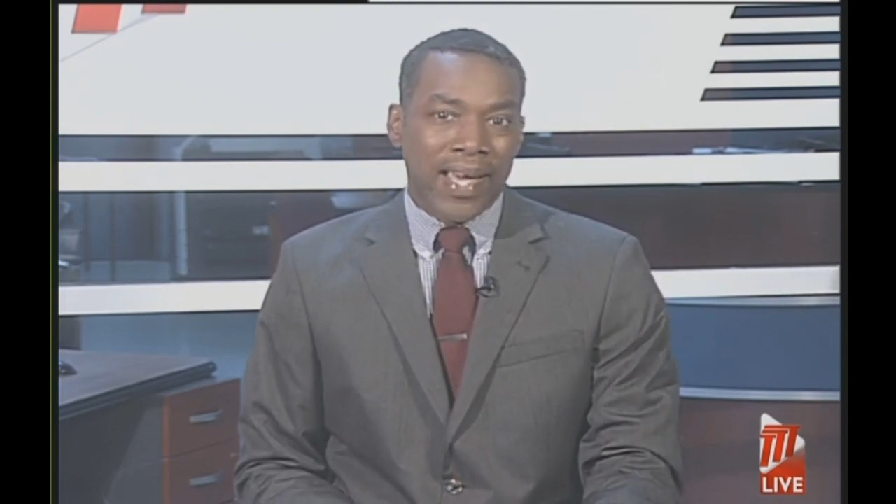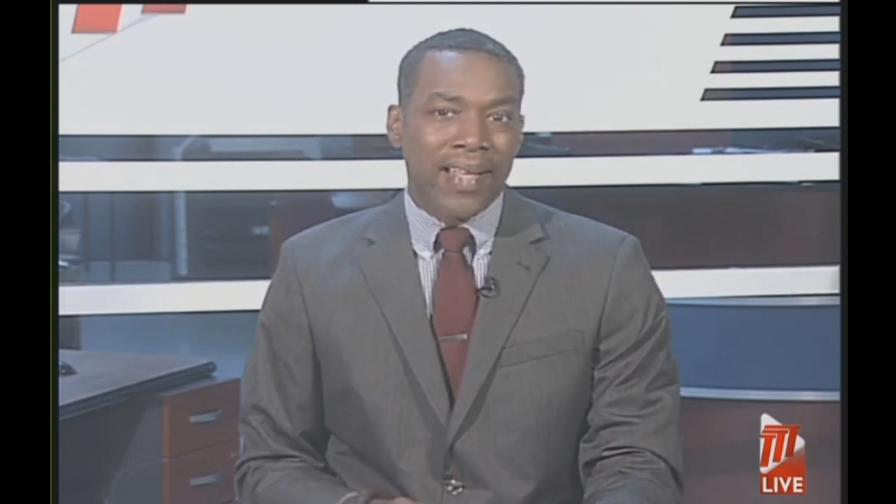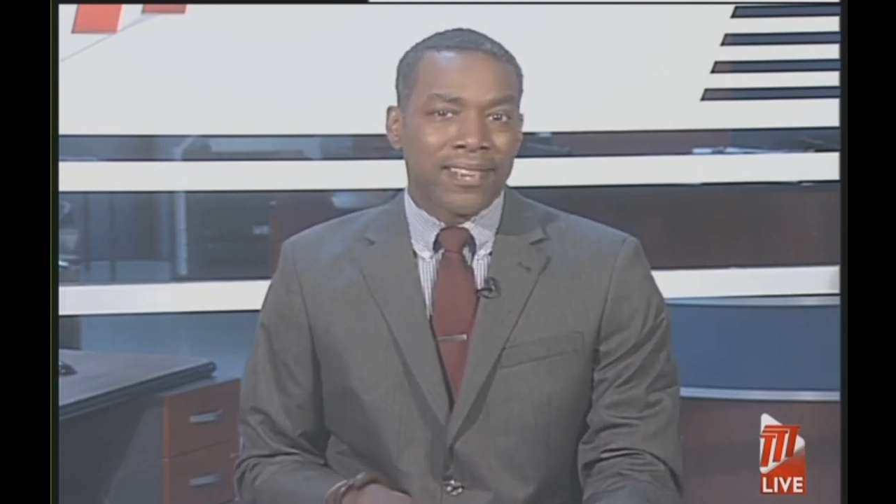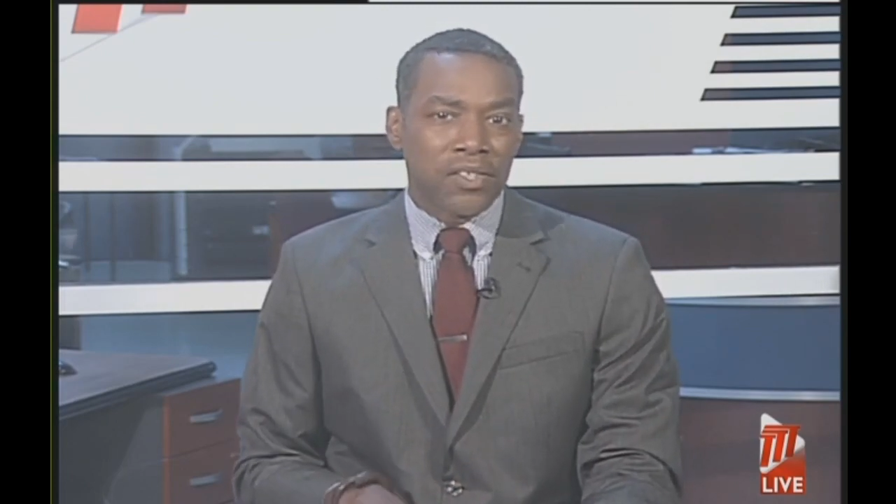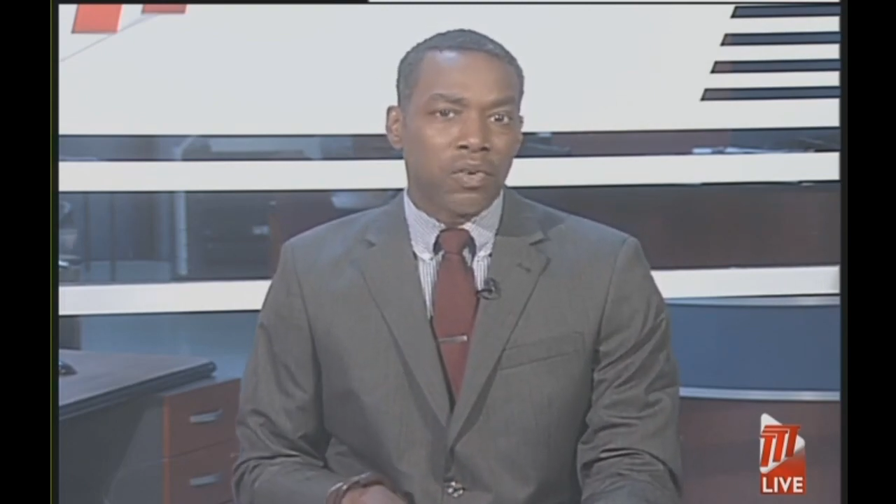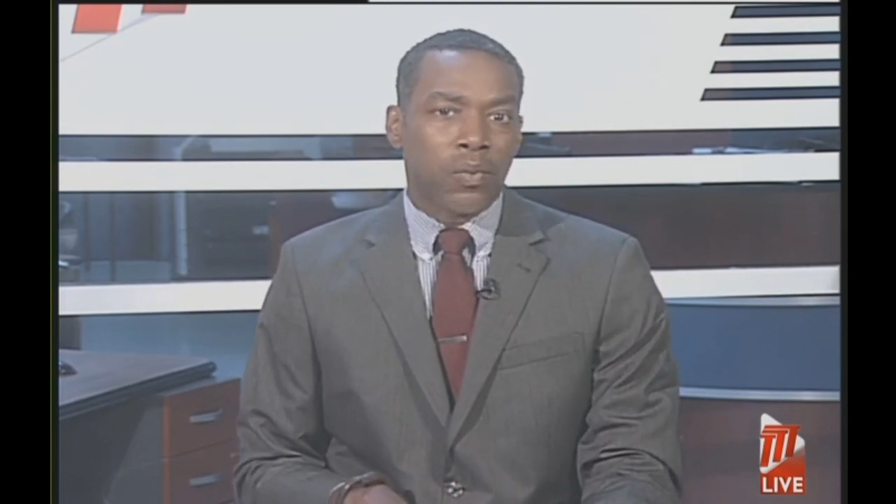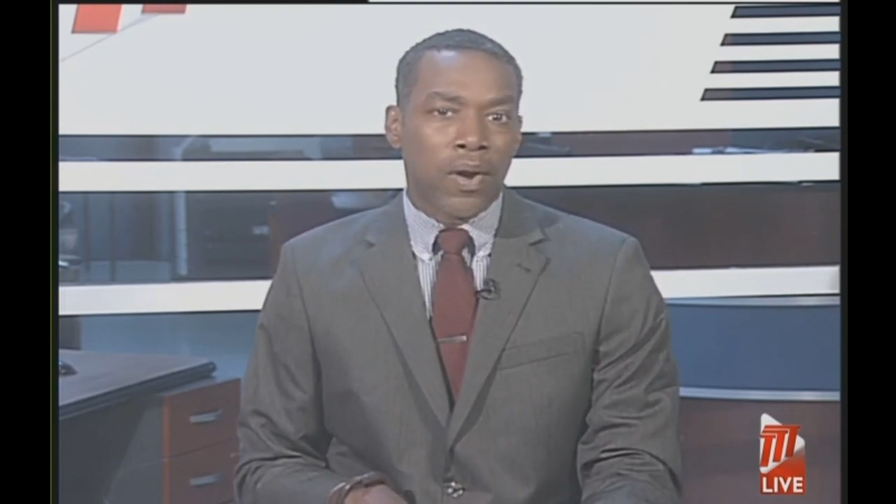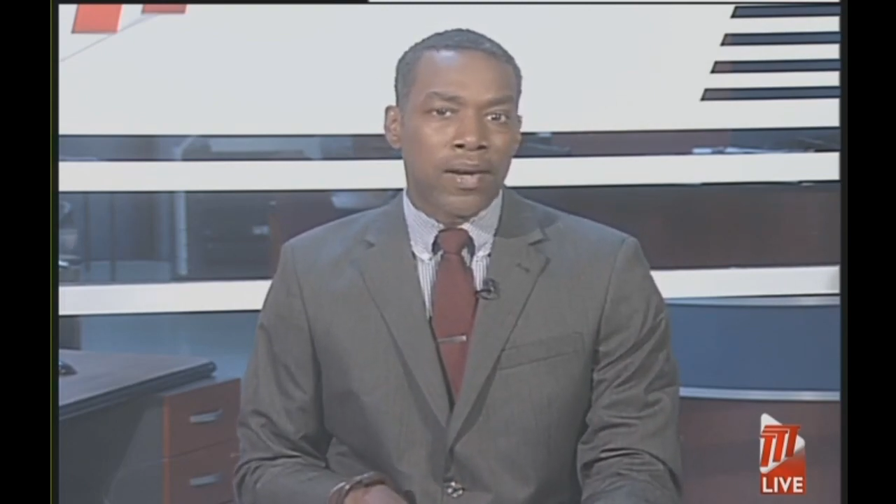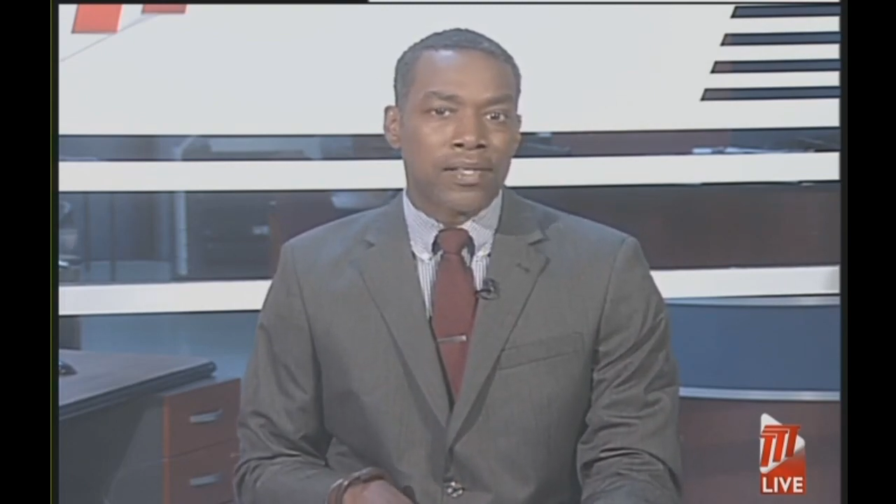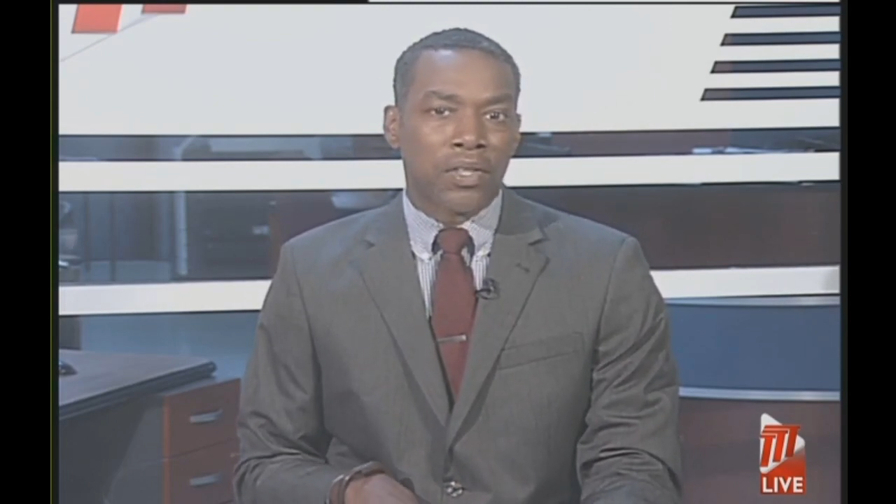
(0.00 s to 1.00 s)
and this
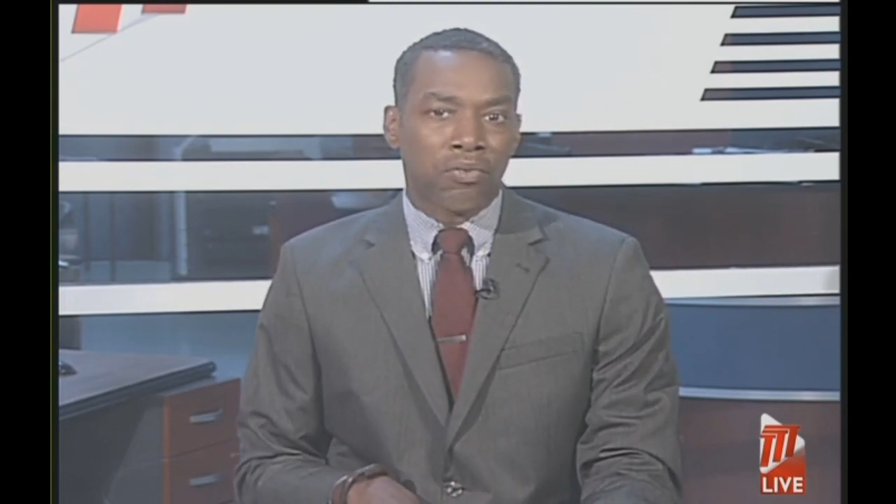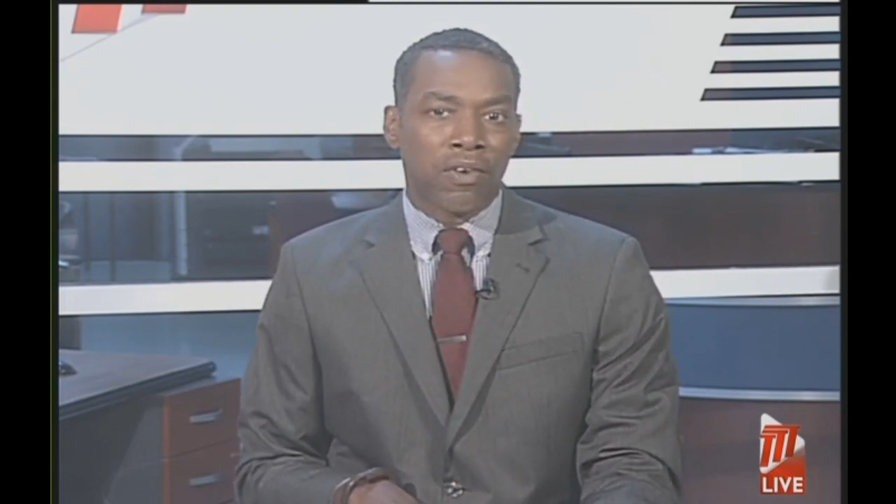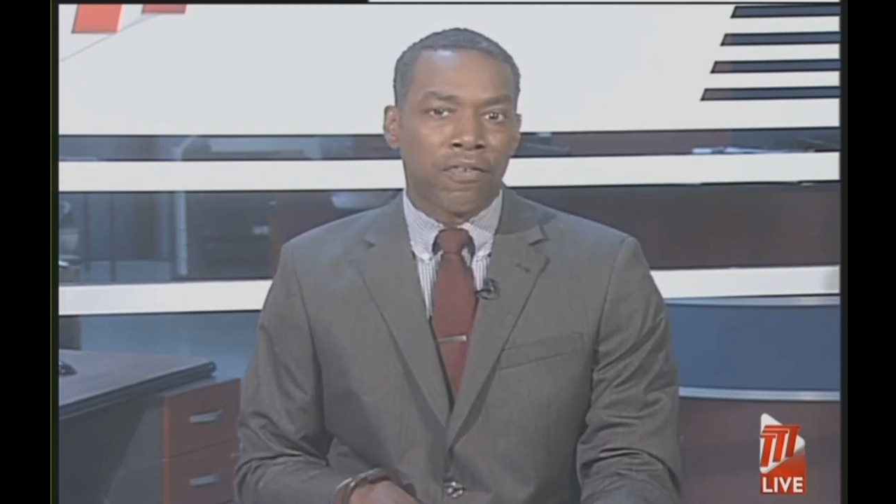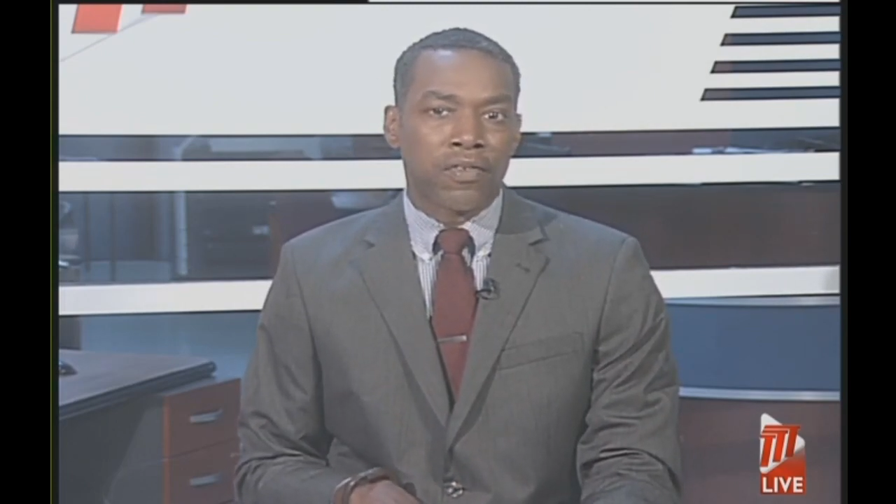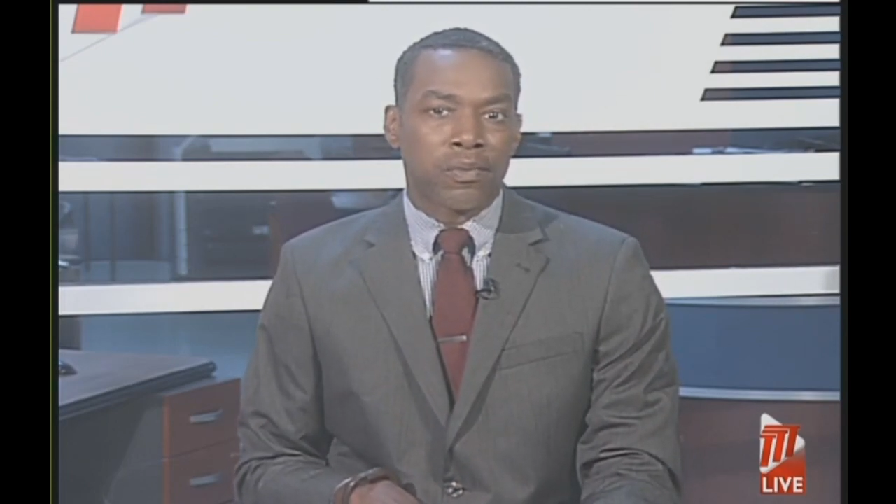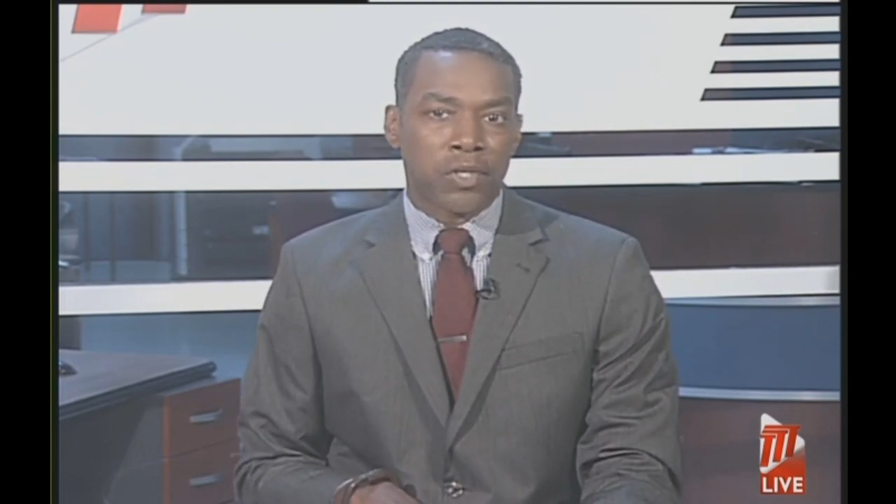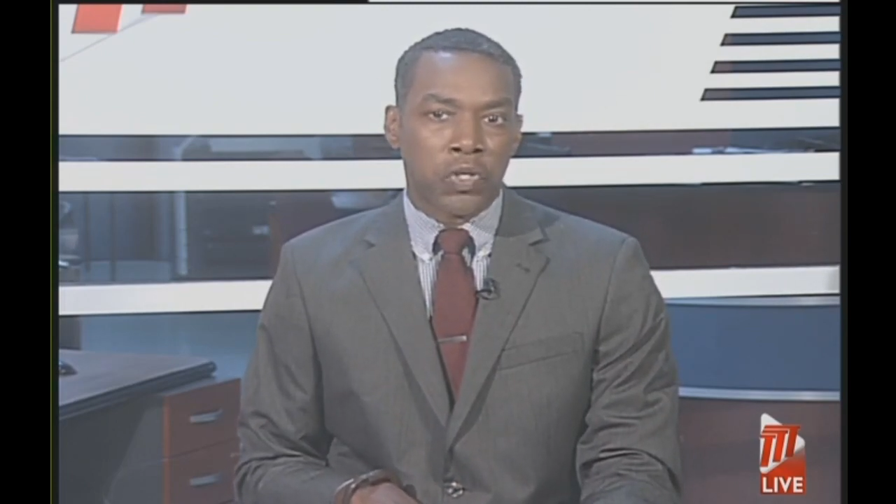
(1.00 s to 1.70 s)
requires three-fifths